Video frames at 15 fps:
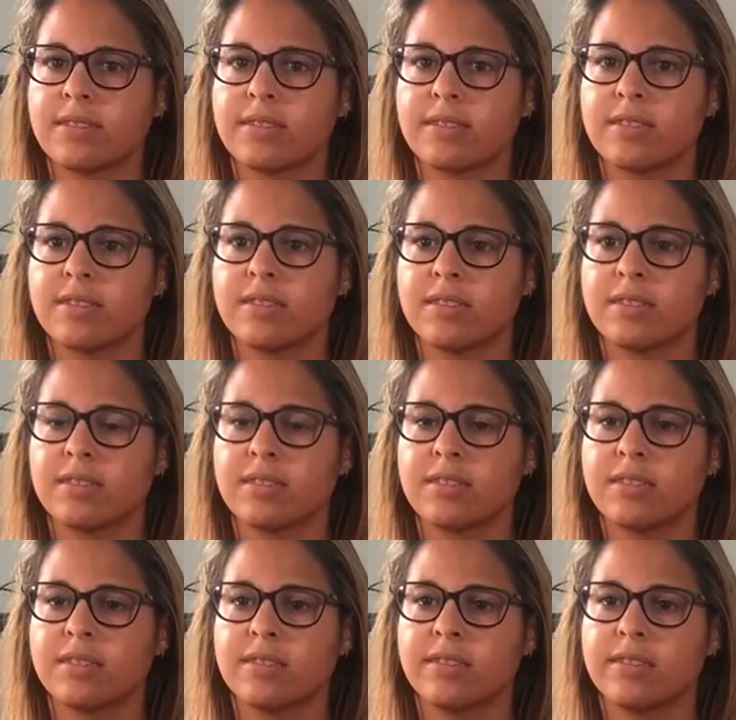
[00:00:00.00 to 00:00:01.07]

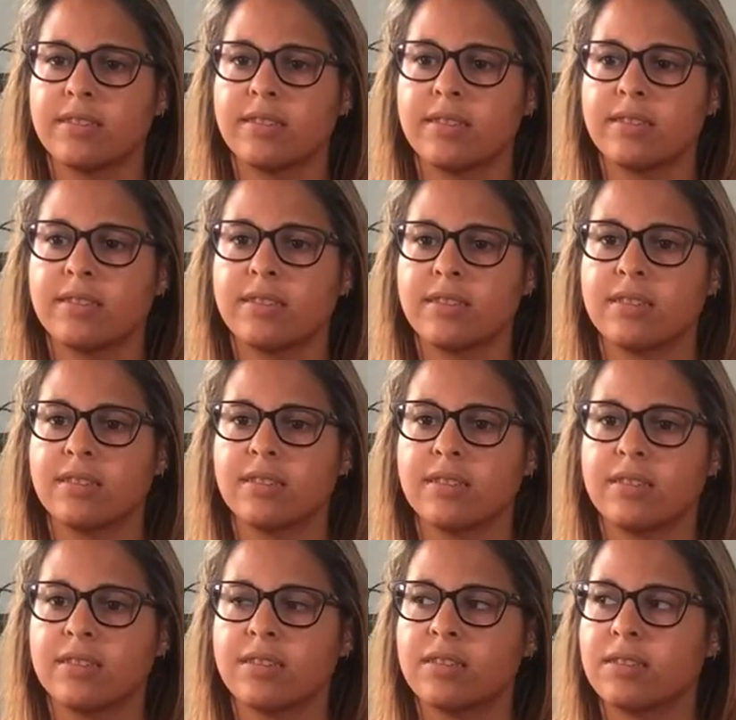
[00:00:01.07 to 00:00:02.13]

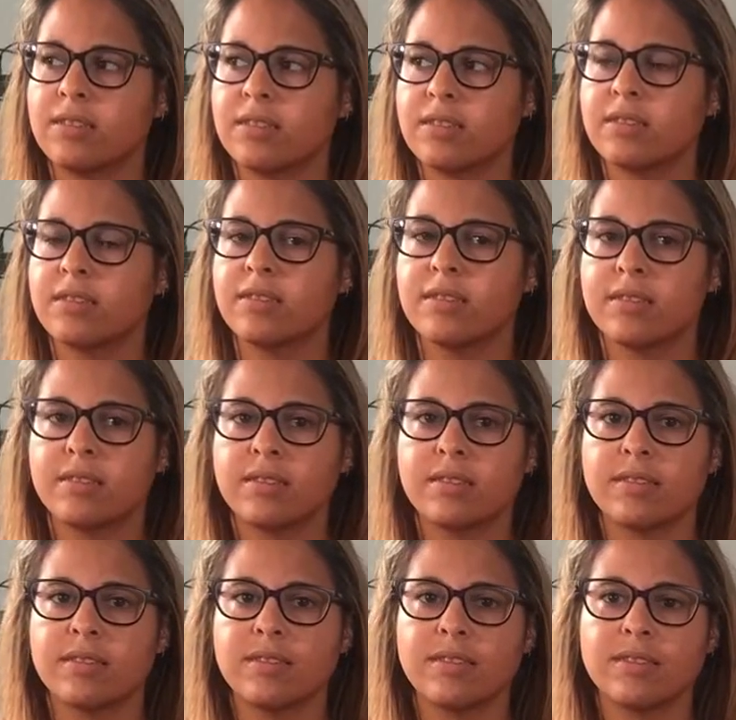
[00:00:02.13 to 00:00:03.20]

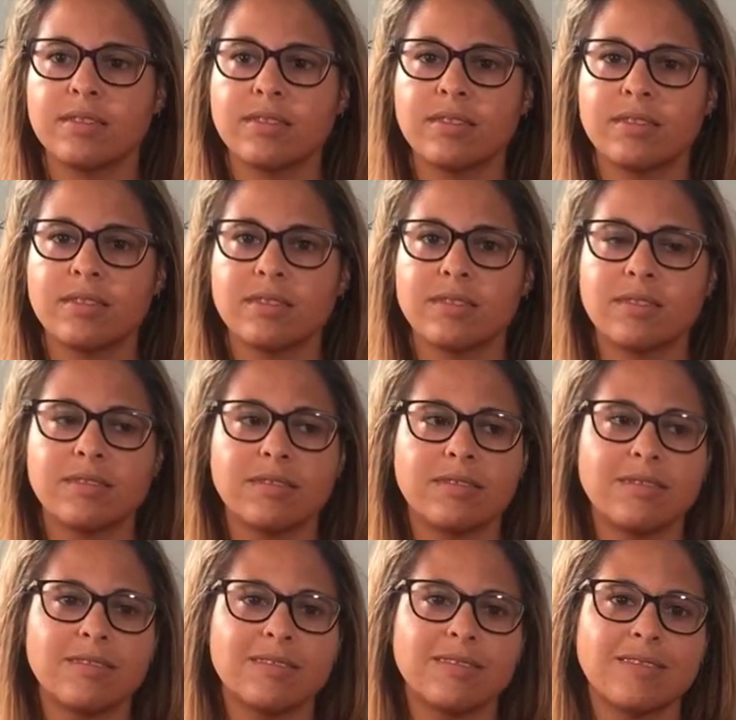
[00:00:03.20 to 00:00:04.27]

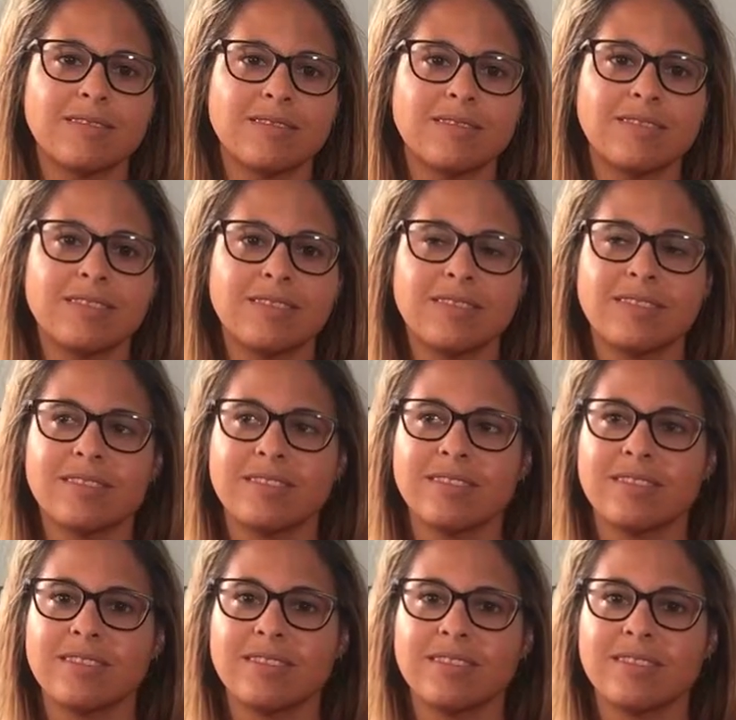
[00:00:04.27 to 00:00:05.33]

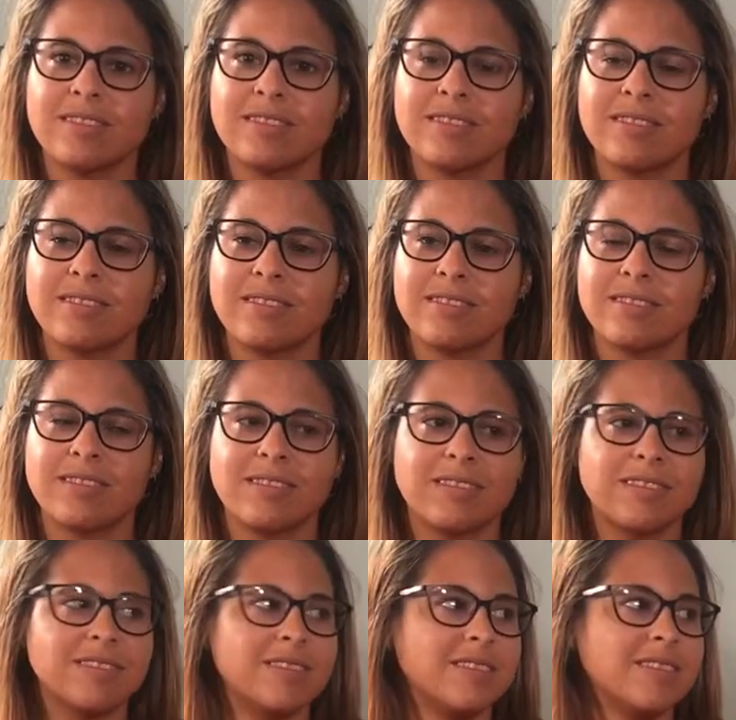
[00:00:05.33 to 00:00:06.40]

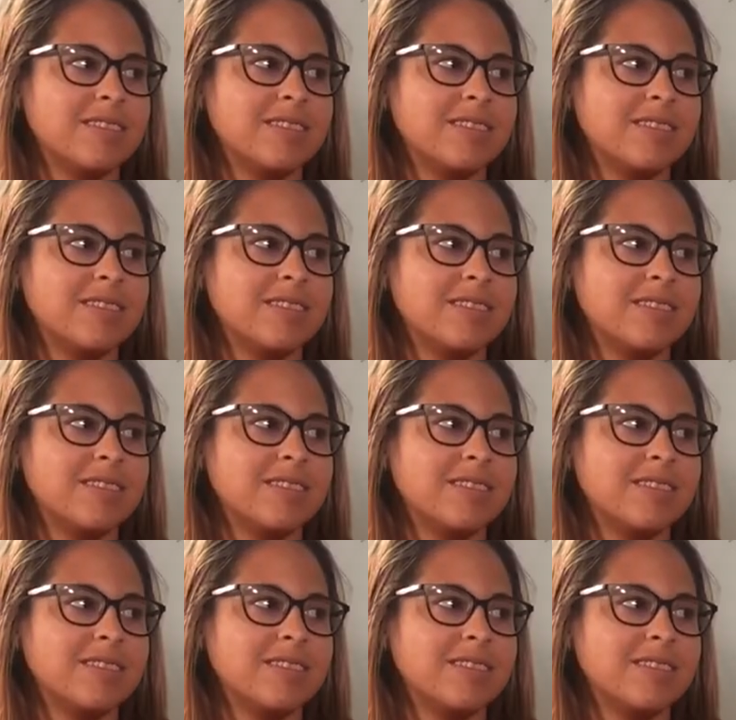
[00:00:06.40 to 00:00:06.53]
The person shown says nothing.